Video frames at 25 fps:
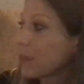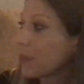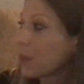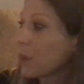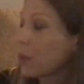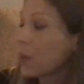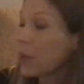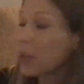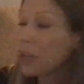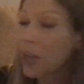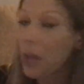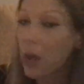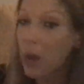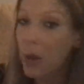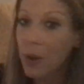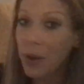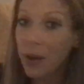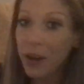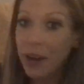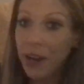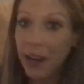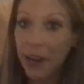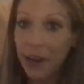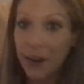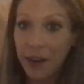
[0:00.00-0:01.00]
We know
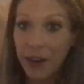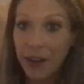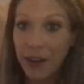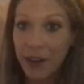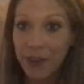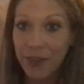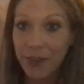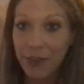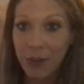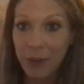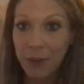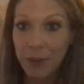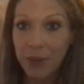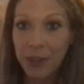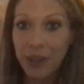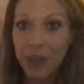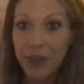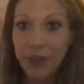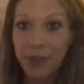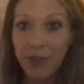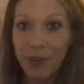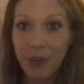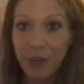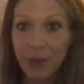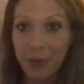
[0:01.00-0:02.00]
our area
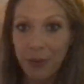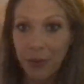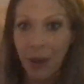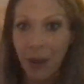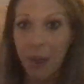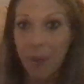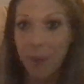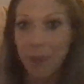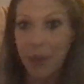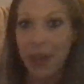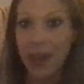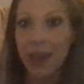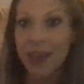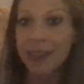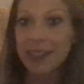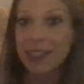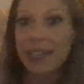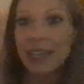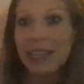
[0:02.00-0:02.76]
formula for a rhombus